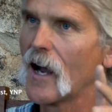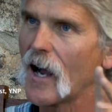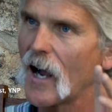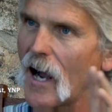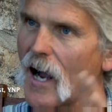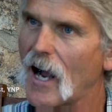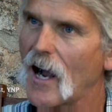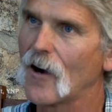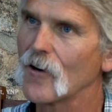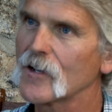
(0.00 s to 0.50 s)

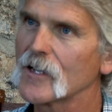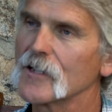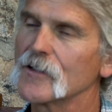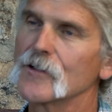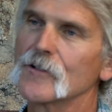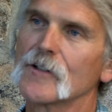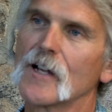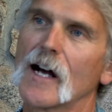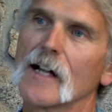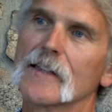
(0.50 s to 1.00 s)
How can
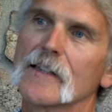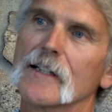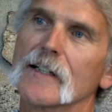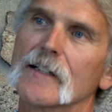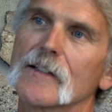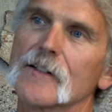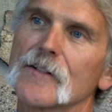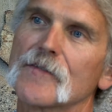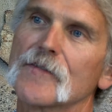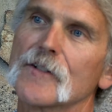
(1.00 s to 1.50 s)
you not
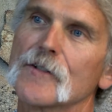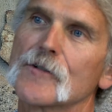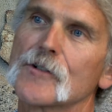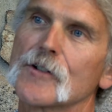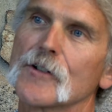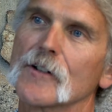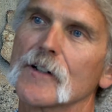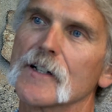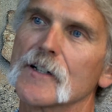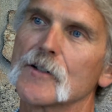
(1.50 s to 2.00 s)
think the
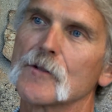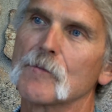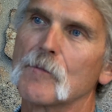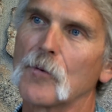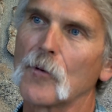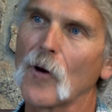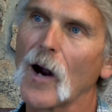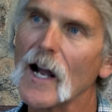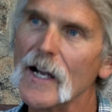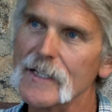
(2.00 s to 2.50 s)
future is
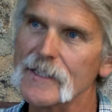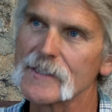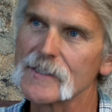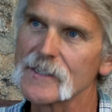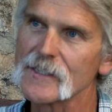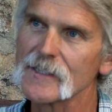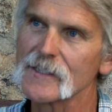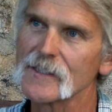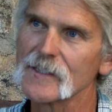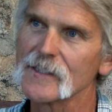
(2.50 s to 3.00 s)

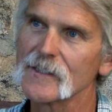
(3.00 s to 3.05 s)
bright?